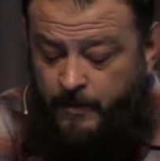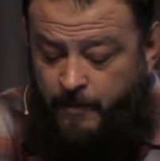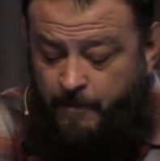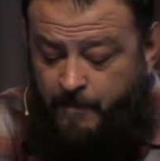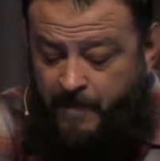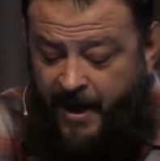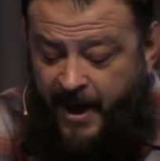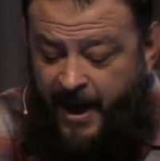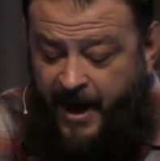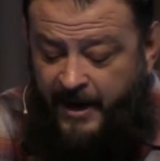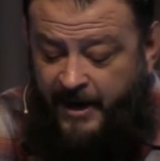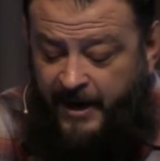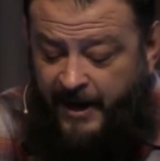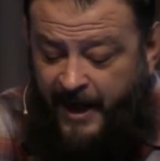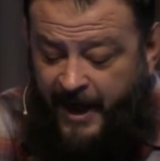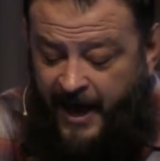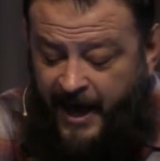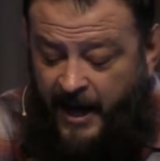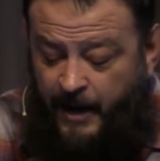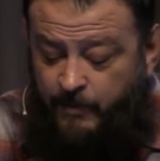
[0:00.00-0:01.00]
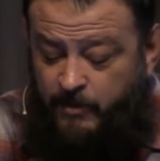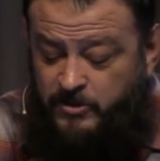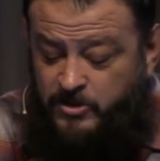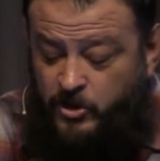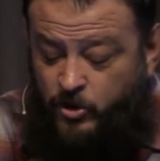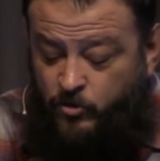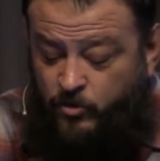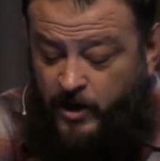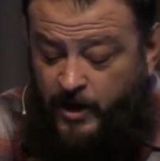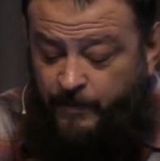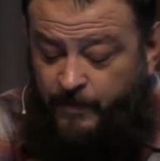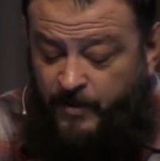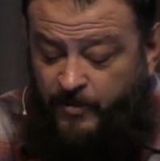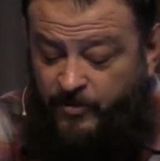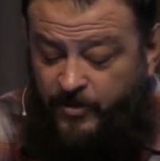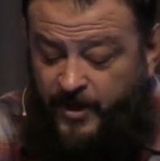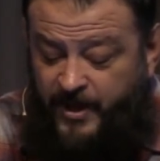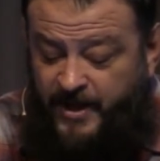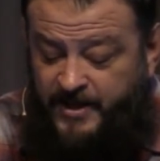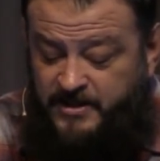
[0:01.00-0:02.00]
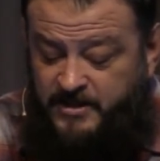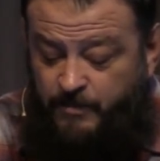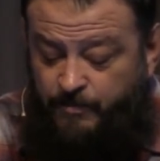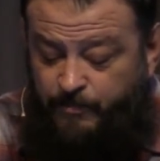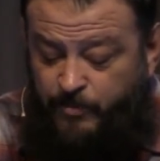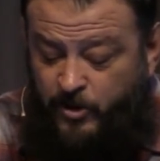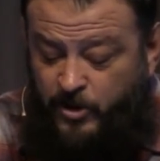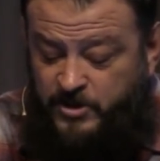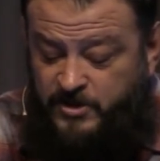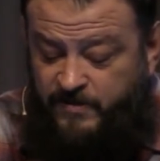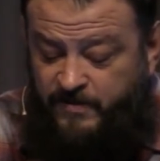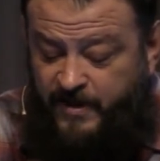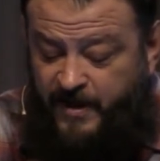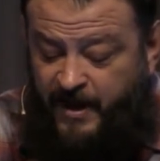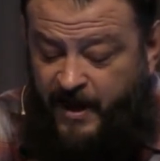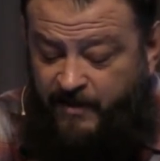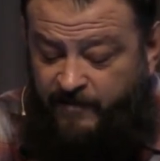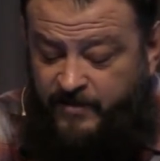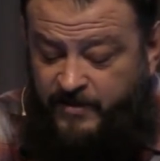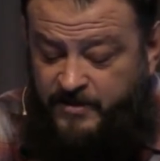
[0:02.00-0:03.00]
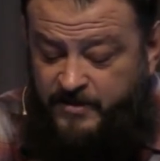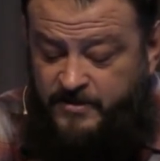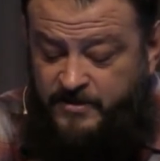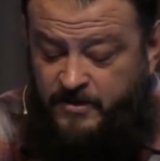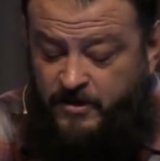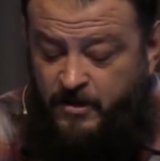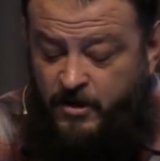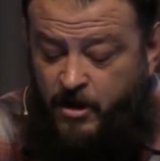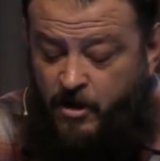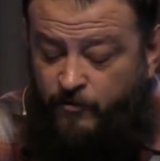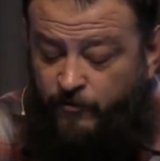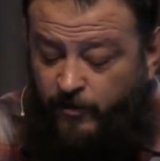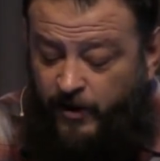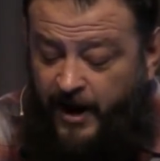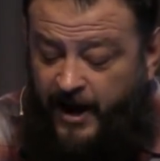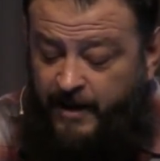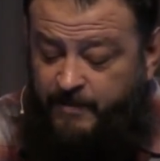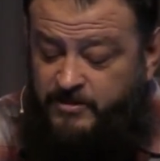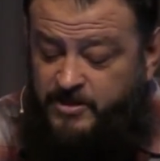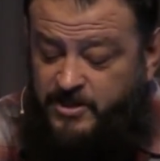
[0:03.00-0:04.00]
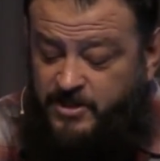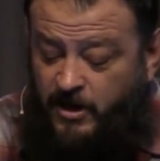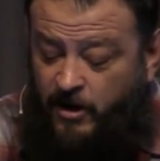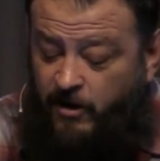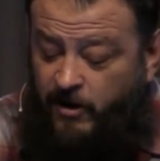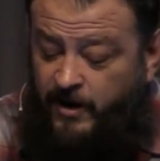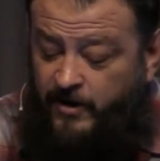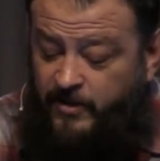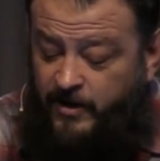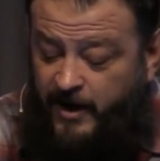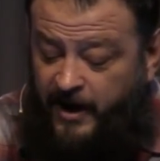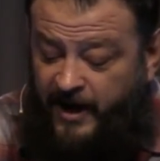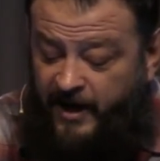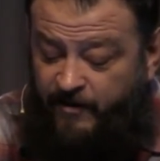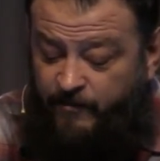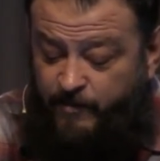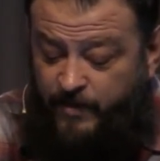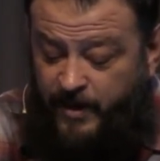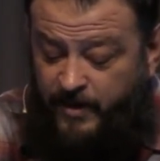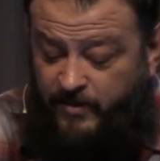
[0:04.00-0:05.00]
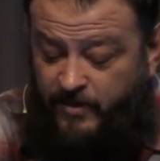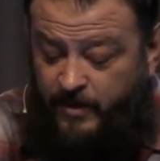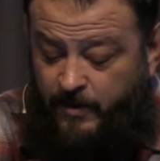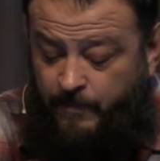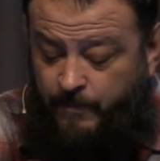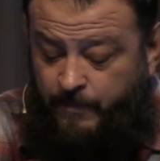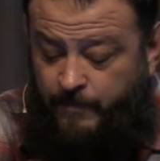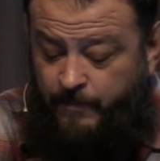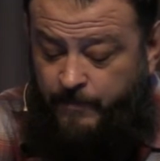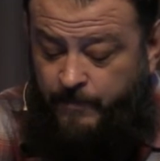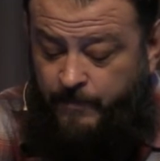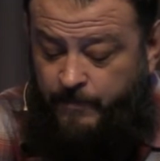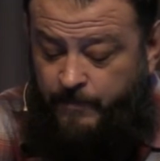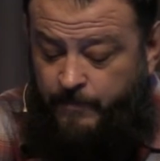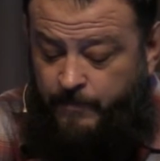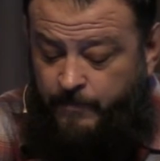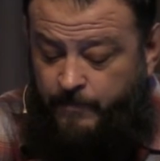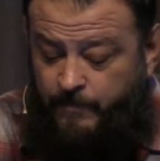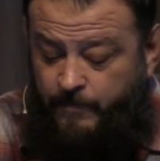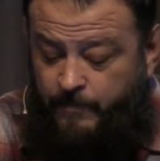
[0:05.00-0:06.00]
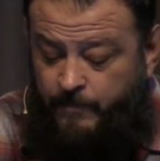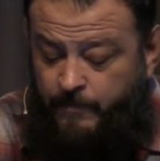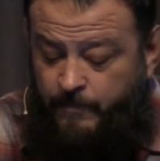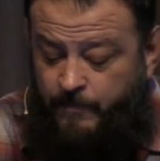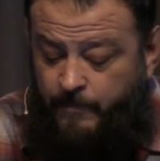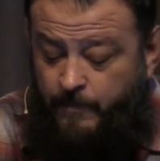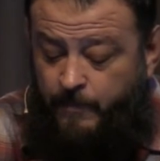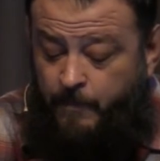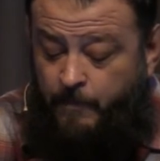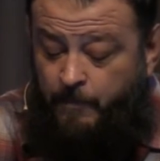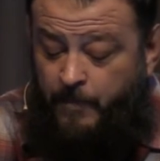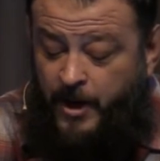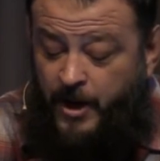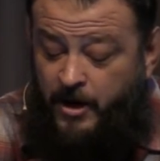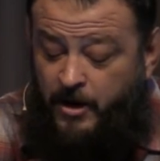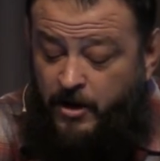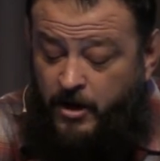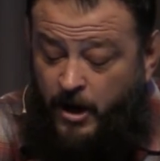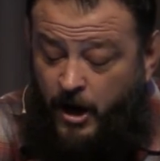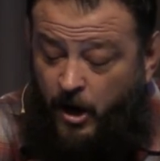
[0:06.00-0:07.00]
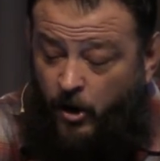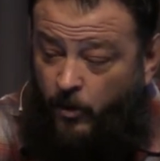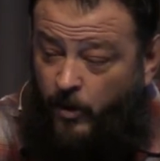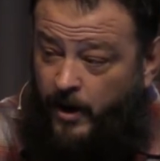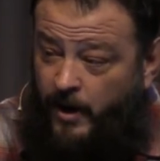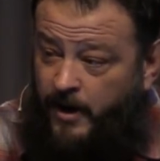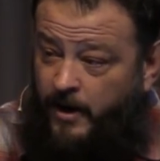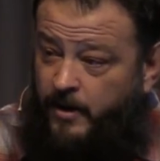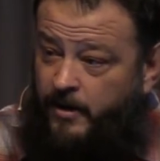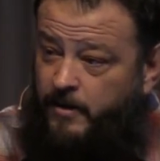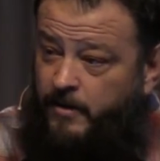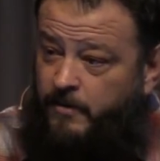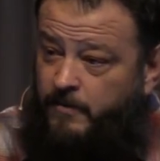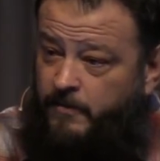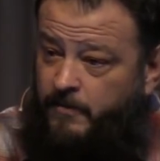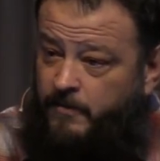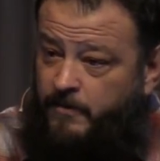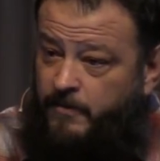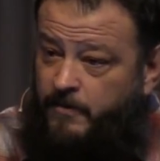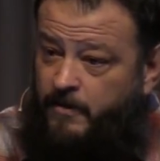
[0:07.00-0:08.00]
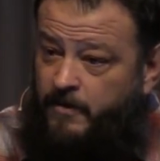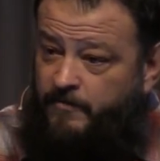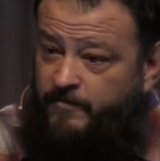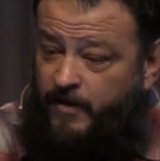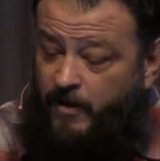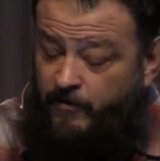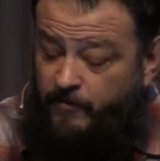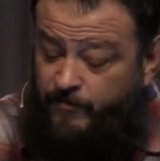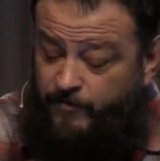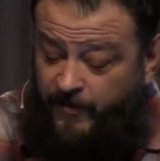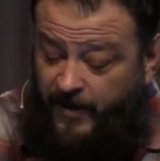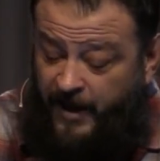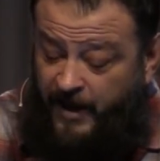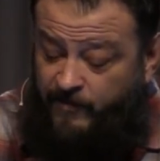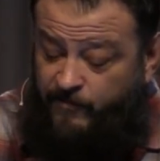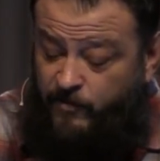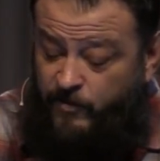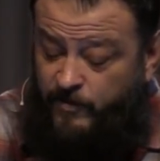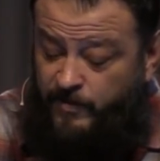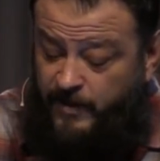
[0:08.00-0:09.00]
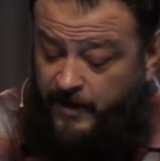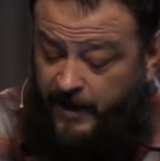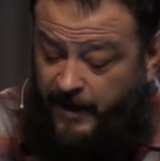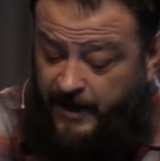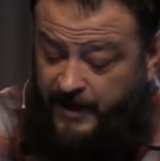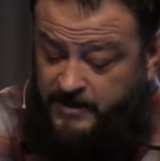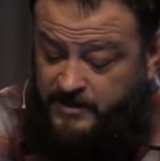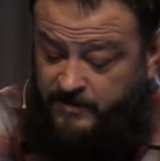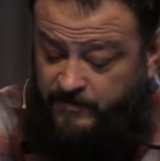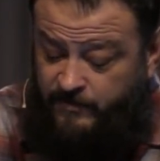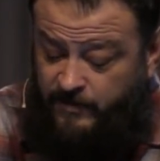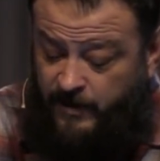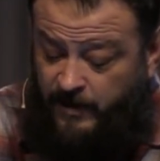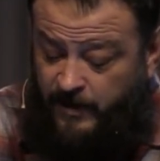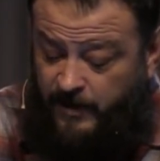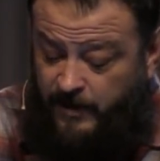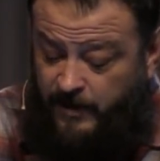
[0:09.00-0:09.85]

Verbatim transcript: man and animals and creeping things and birds of the heavens, for I am sorry that I have made them. But Noah found favor in the eyes of God.